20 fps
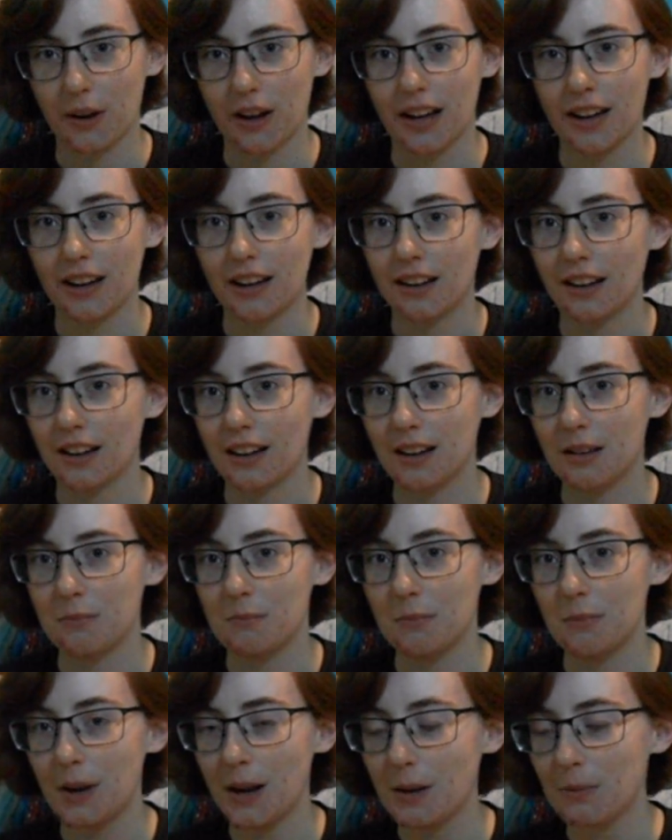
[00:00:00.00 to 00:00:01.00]
way,
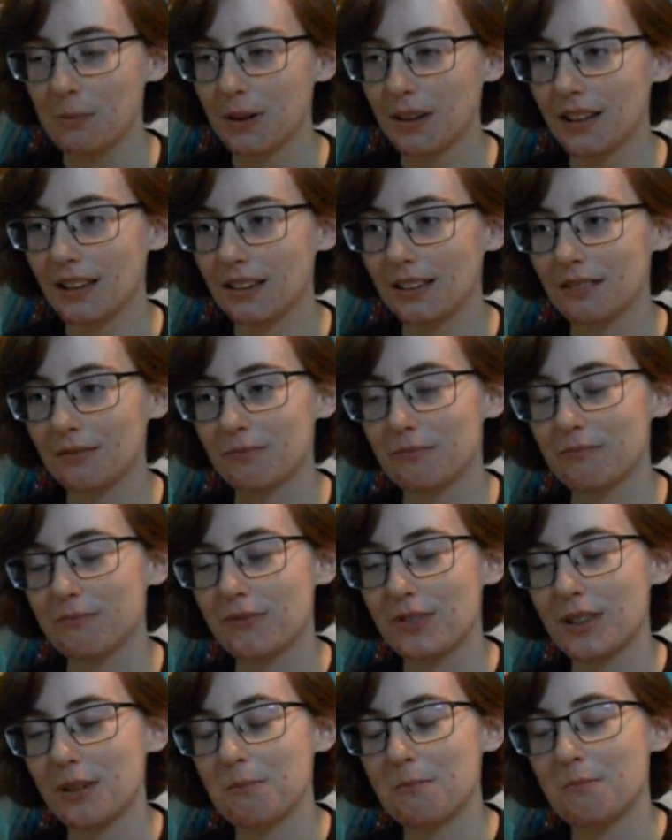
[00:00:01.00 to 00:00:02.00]
and maybe
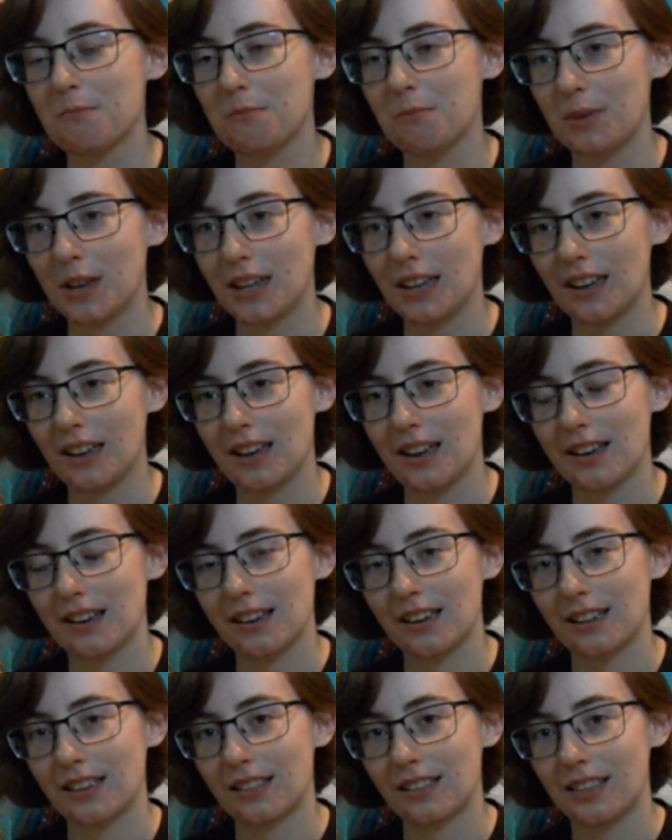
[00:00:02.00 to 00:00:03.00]
them
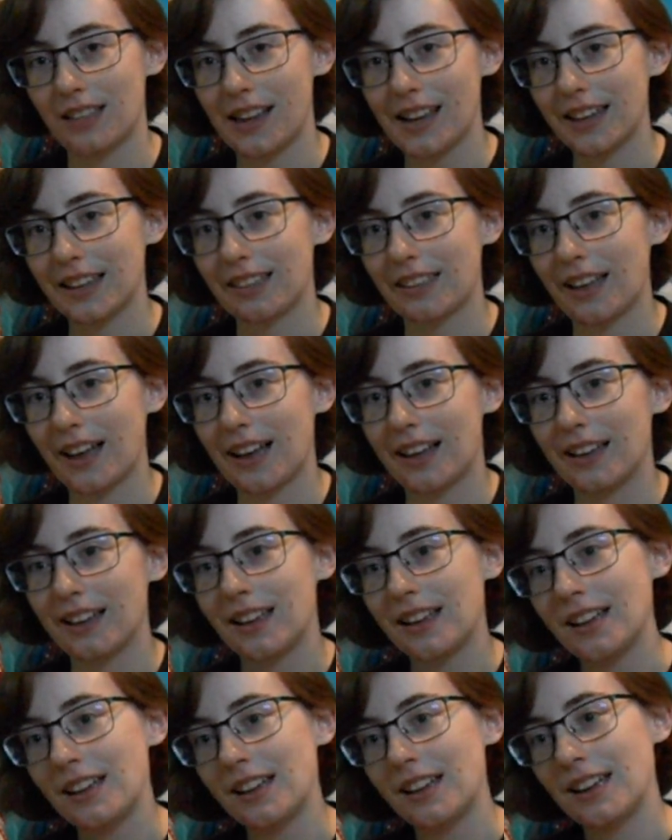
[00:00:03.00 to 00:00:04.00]
being like that
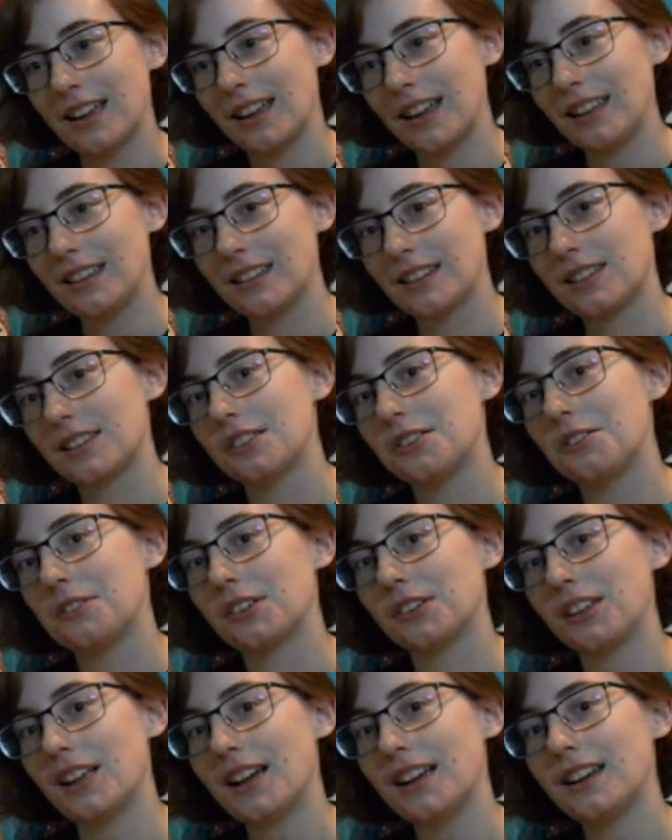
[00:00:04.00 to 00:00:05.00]
in the
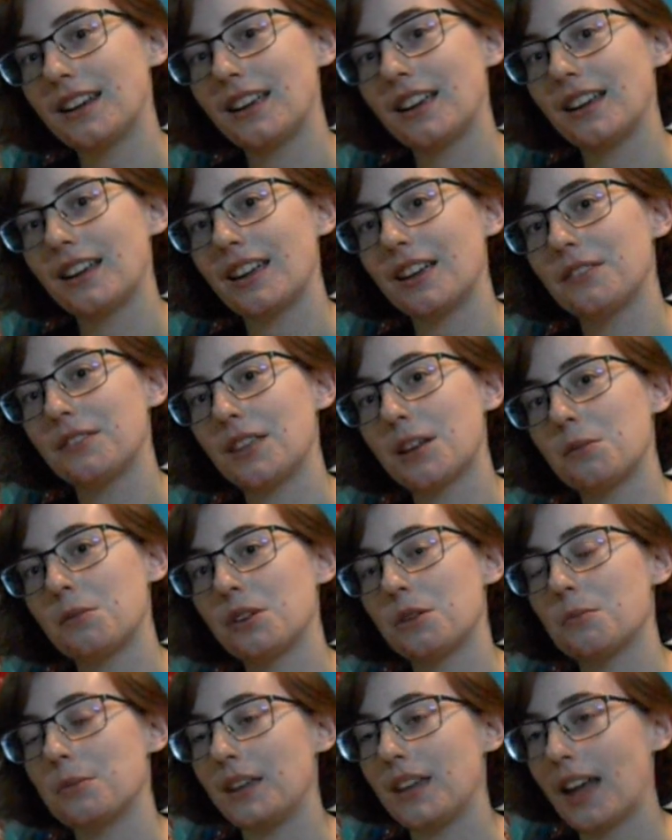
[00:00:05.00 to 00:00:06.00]
Silver Lining, if they
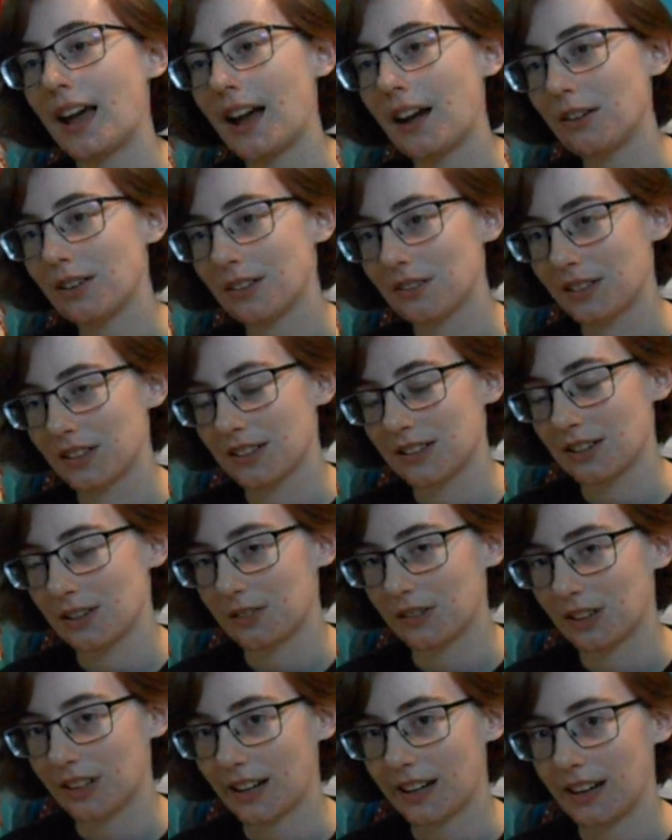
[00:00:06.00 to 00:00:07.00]
were to be out of the
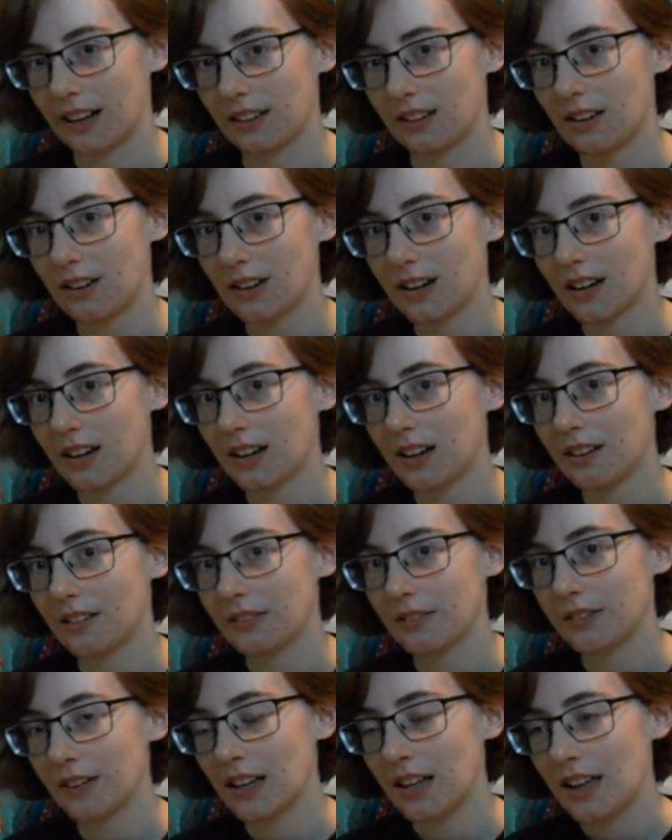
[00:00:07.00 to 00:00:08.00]
Silver Lining long
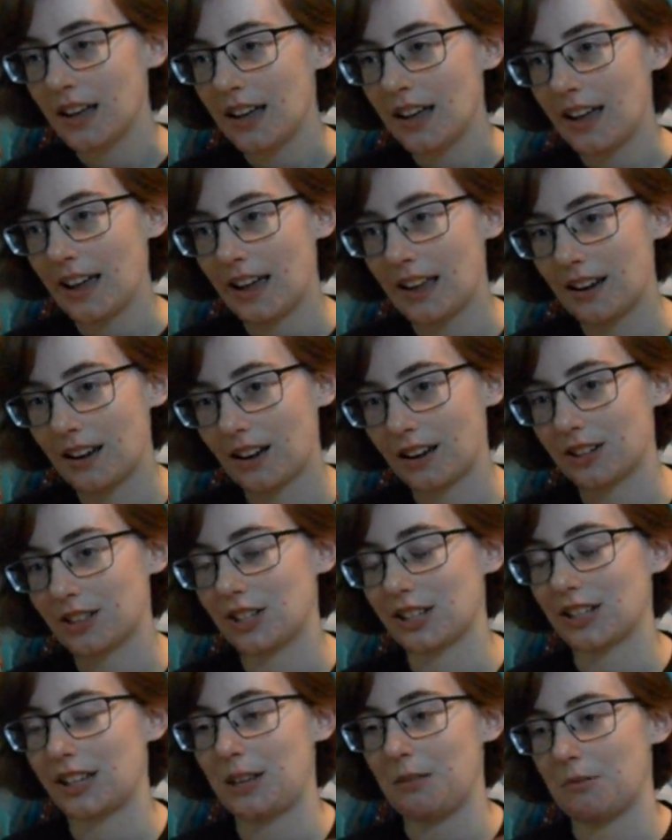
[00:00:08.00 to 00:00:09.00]
enough and not
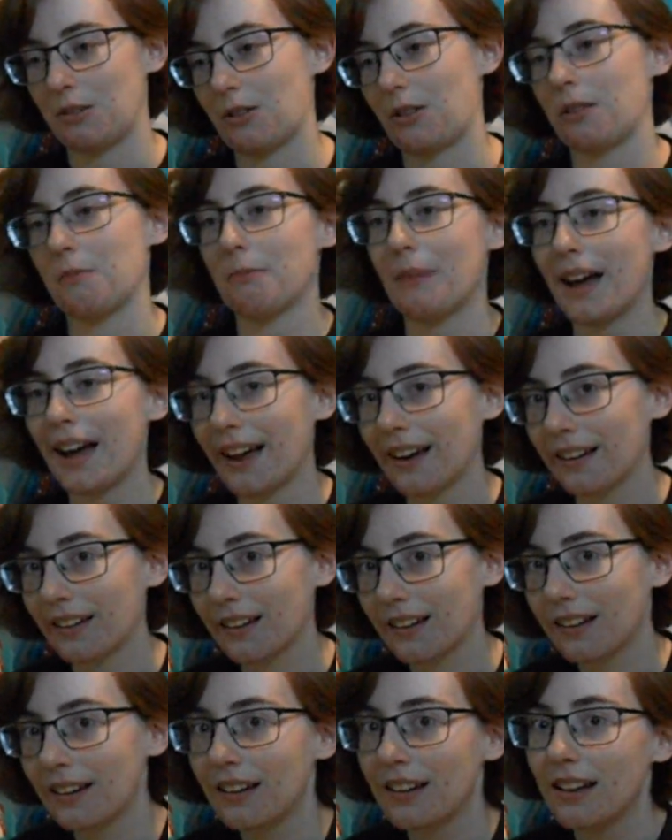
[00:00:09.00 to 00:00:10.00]
just keep going
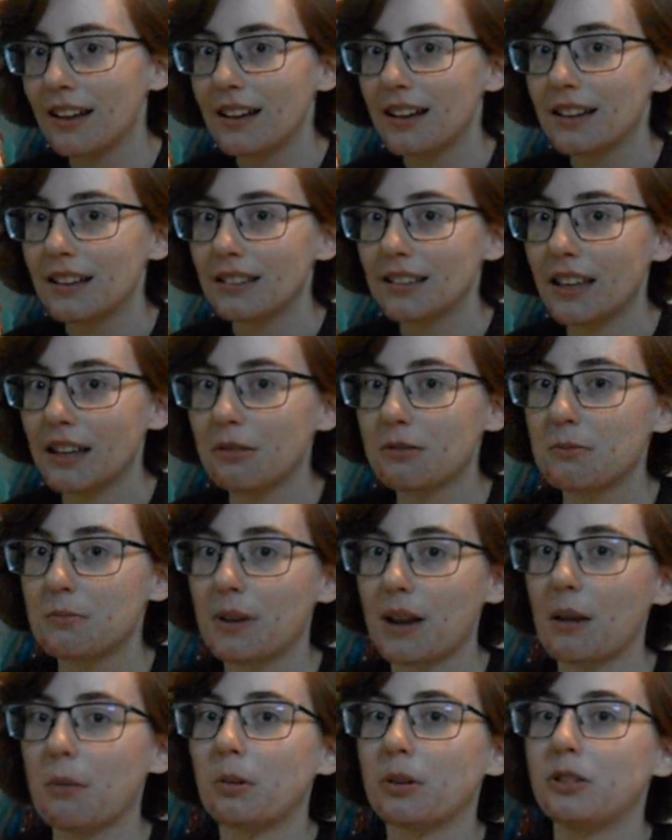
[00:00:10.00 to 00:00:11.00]
back, they would
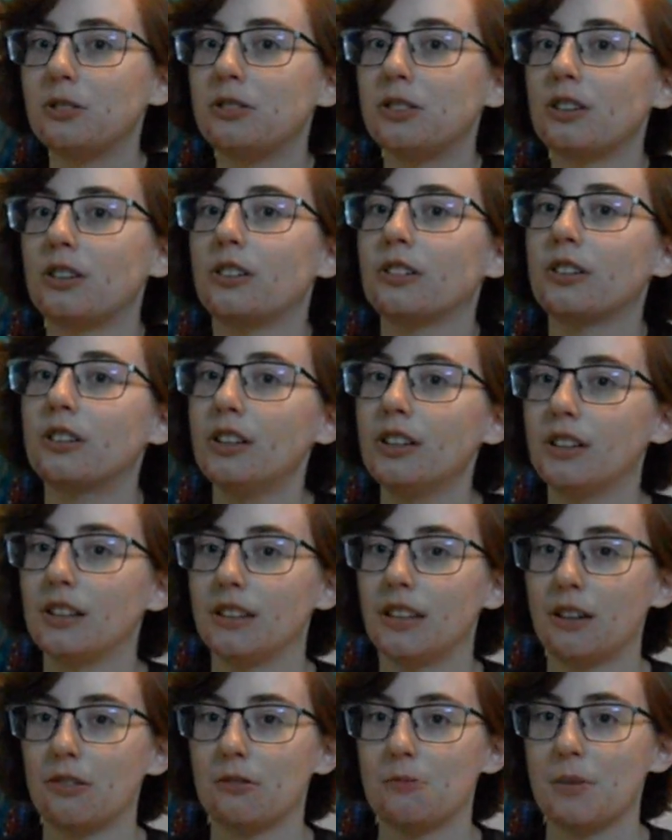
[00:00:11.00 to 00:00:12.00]
be able to turn
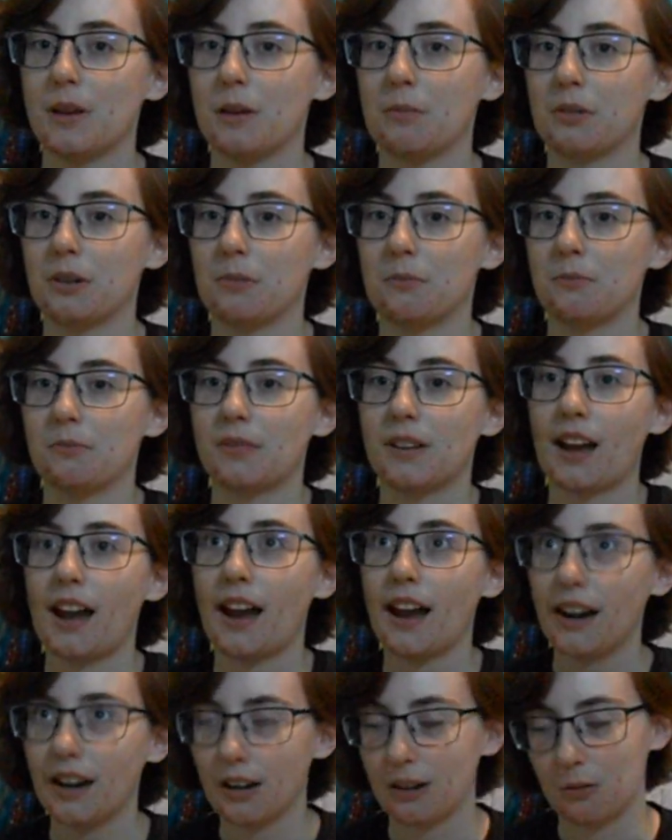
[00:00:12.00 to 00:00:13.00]
good. They would be able to
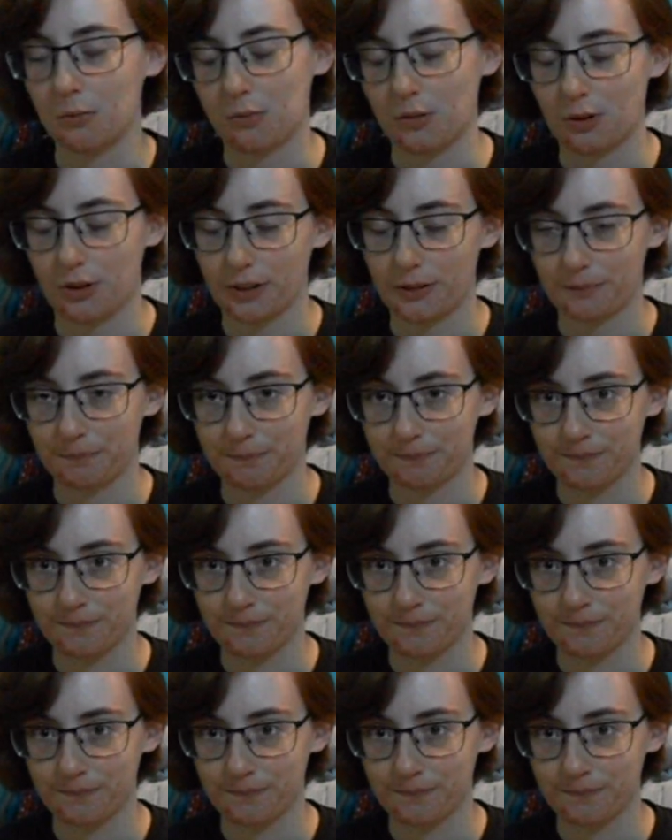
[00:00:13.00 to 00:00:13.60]
care more.